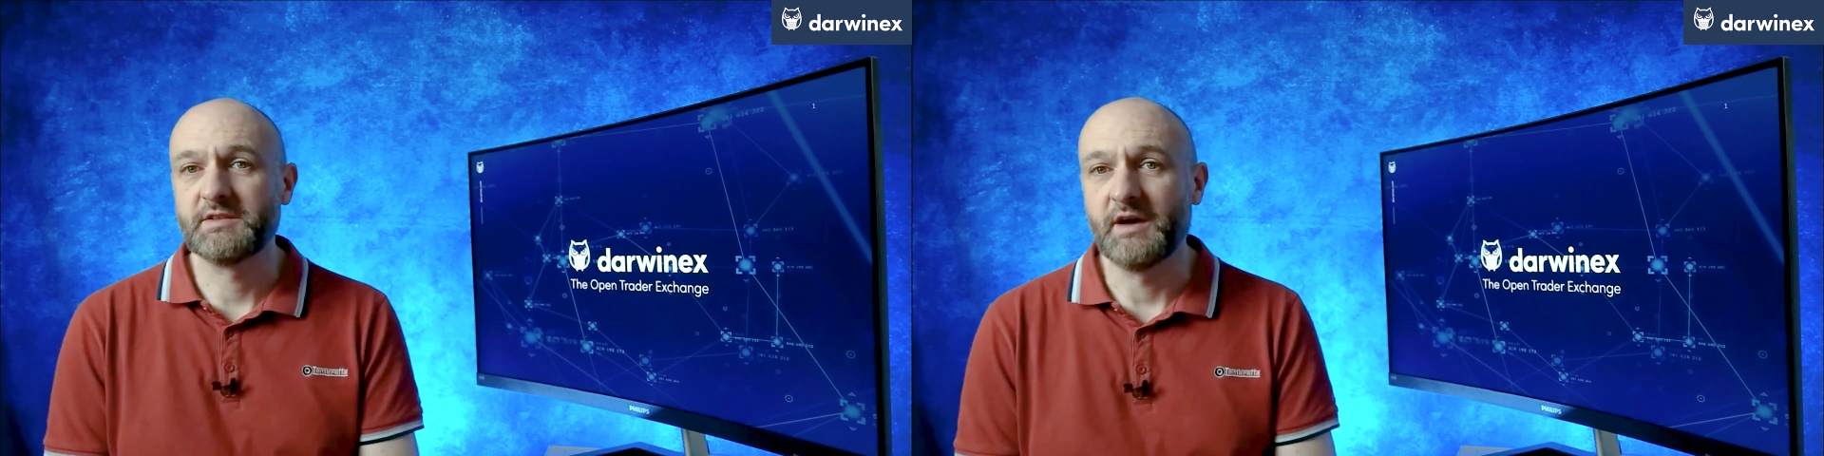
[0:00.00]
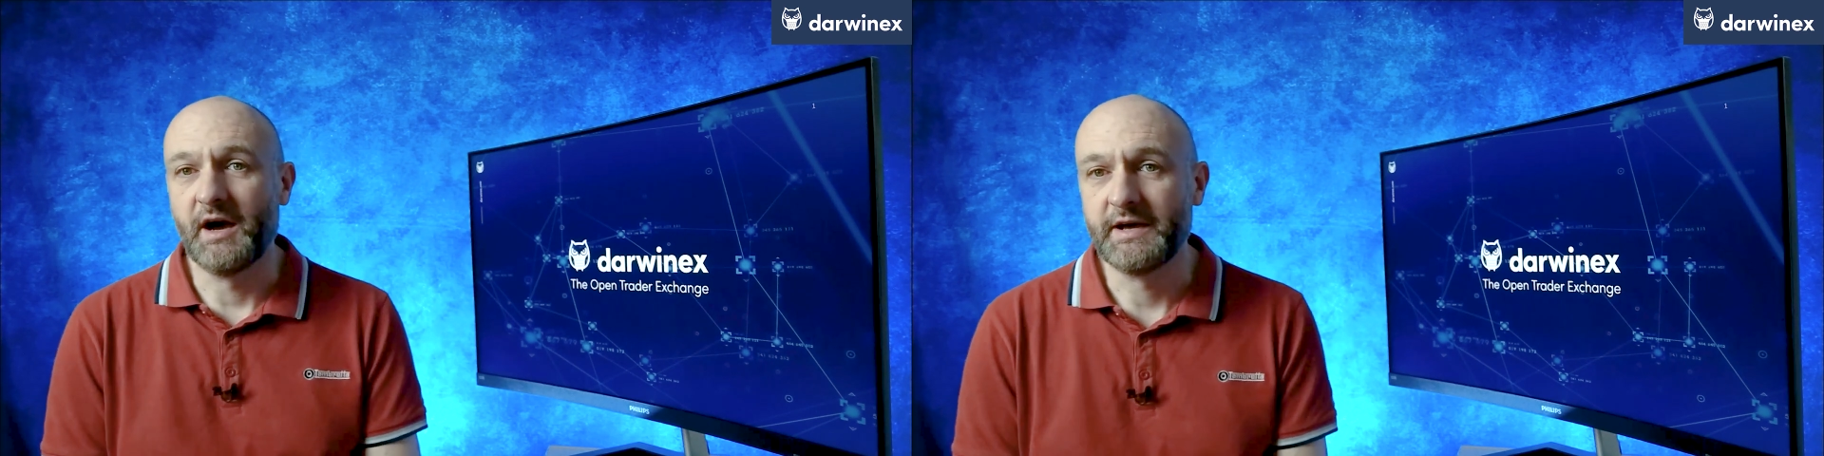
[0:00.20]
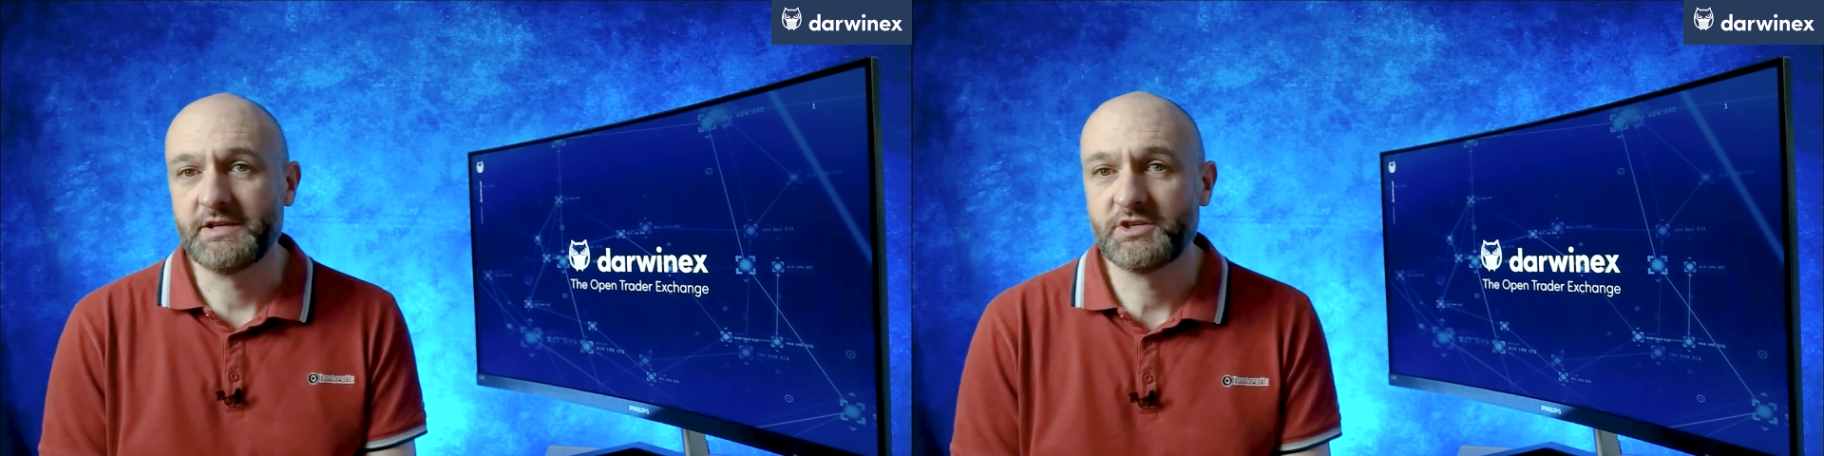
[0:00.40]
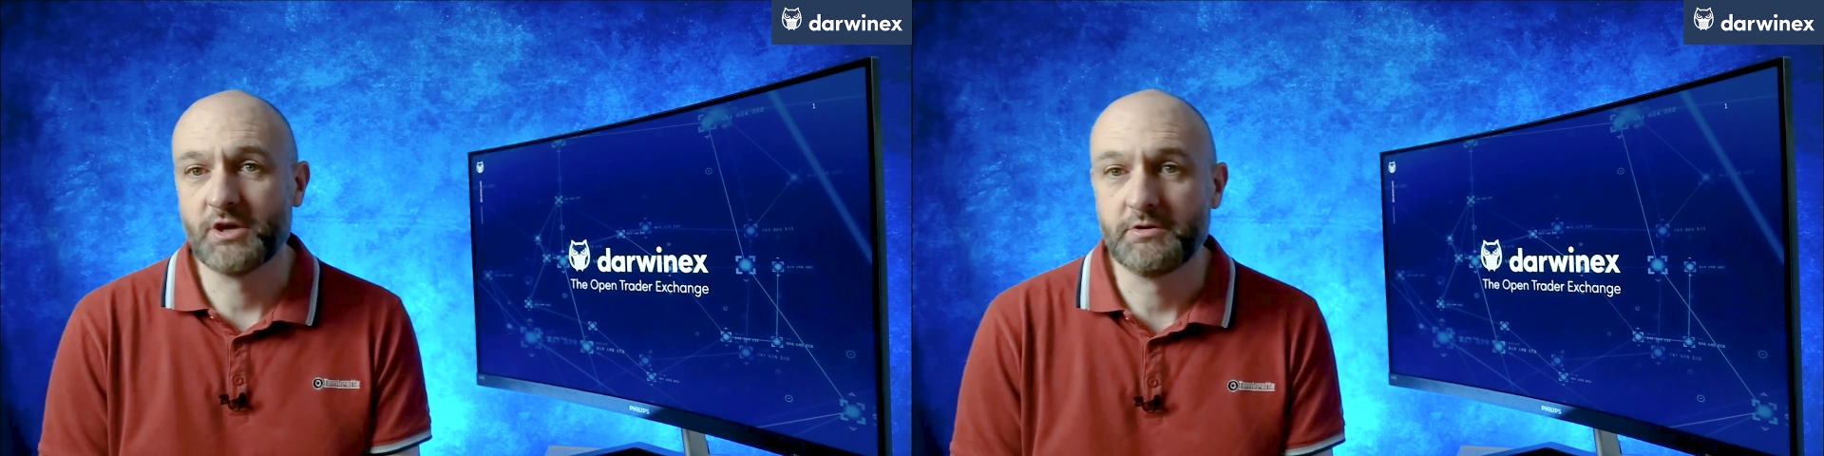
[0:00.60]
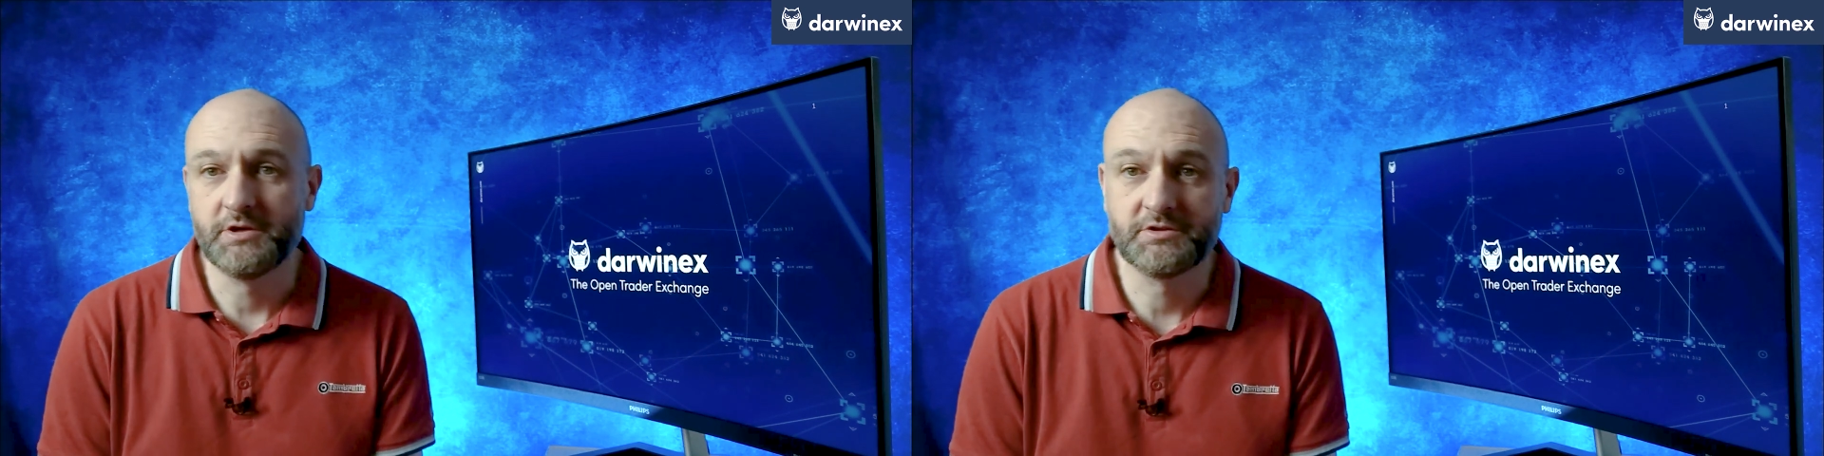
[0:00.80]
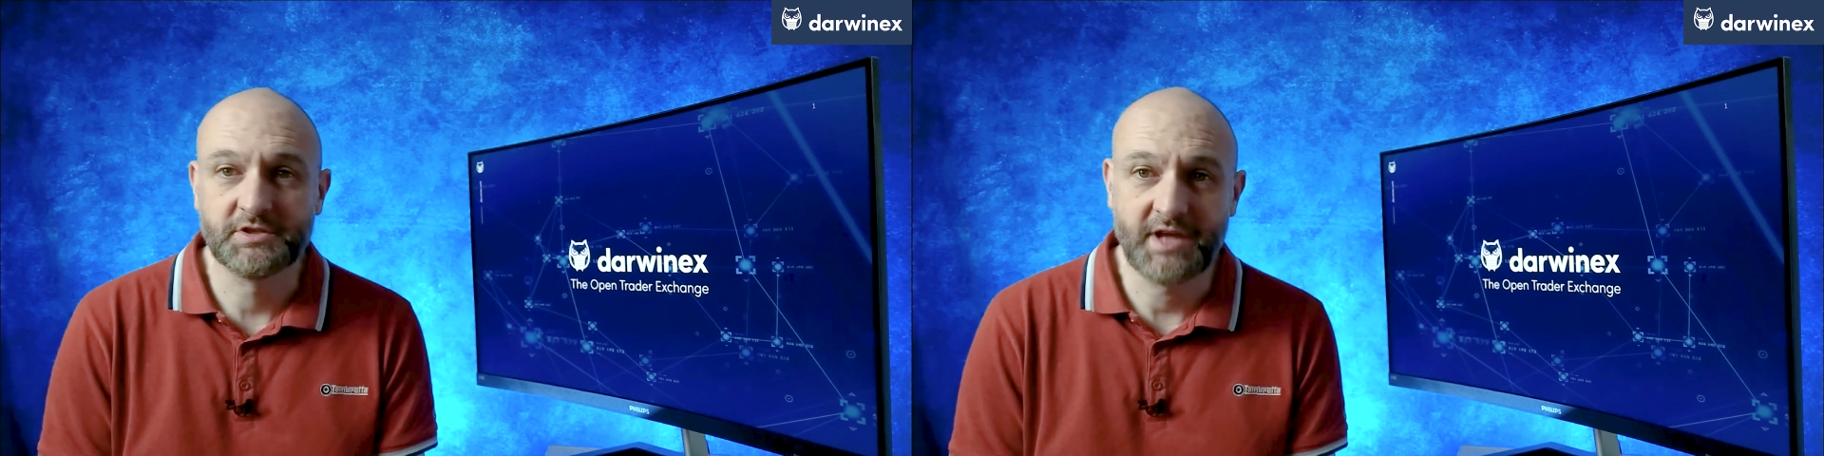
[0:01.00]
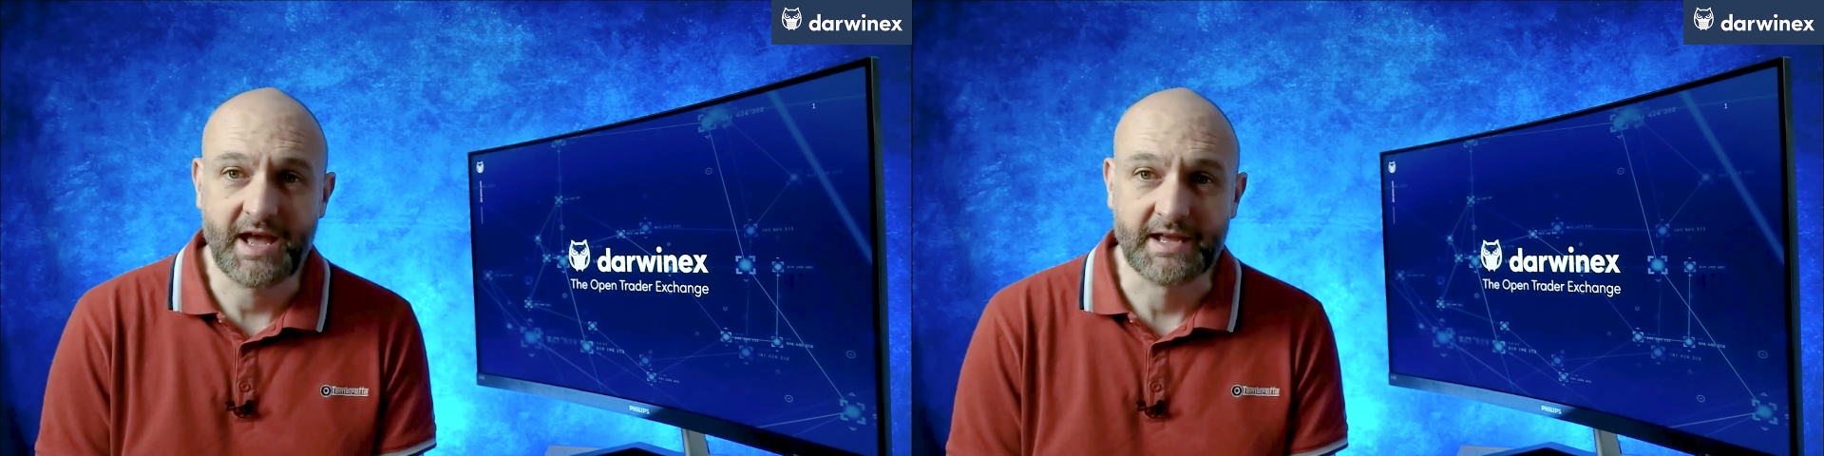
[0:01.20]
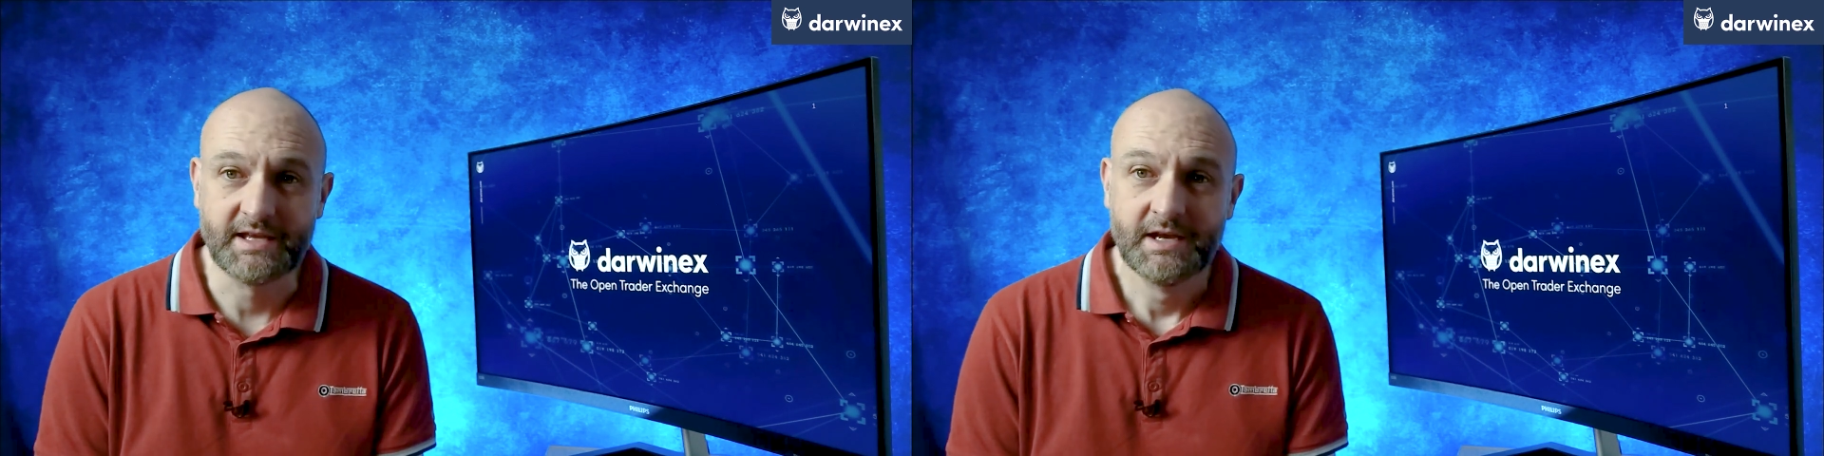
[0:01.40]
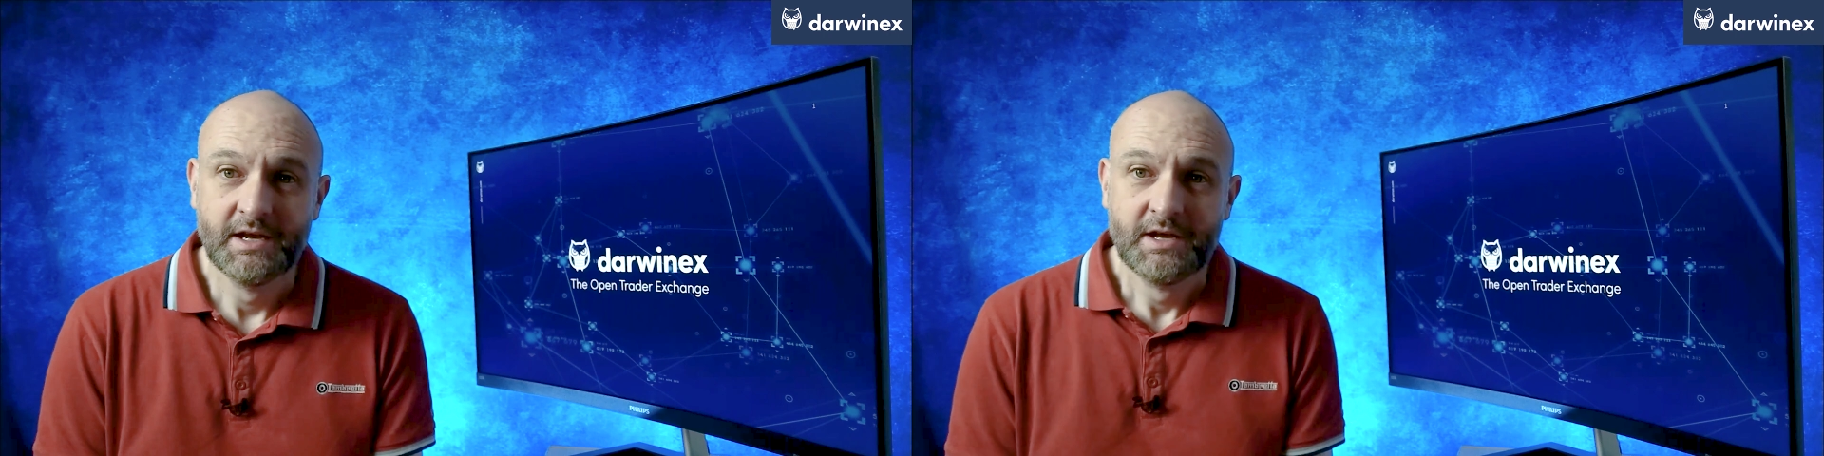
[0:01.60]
that I show you today,